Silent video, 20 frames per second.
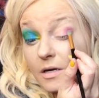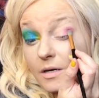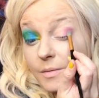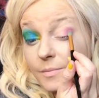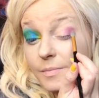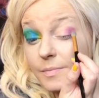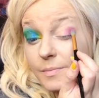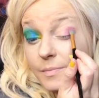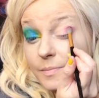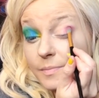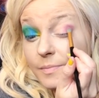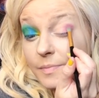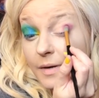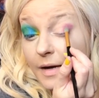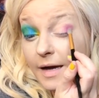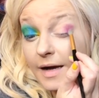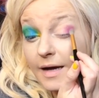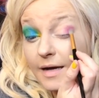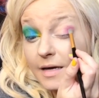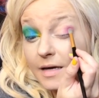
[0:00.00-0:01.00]
gonna
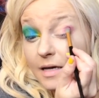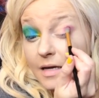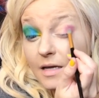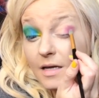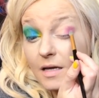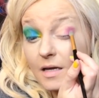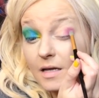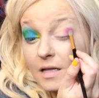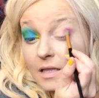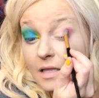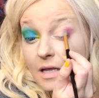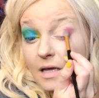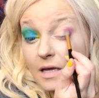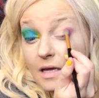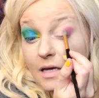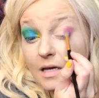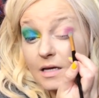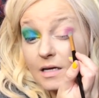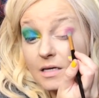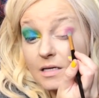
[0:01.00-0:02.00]
pack it on the
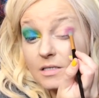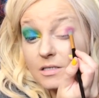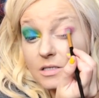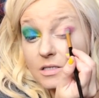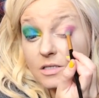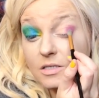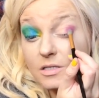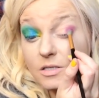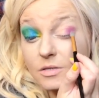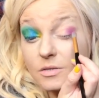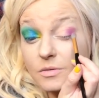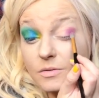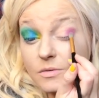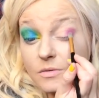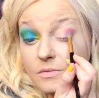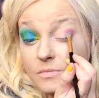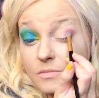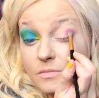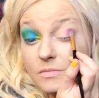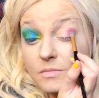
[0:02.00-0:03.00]
edge
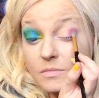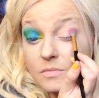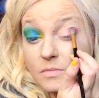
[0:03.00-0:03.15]
too.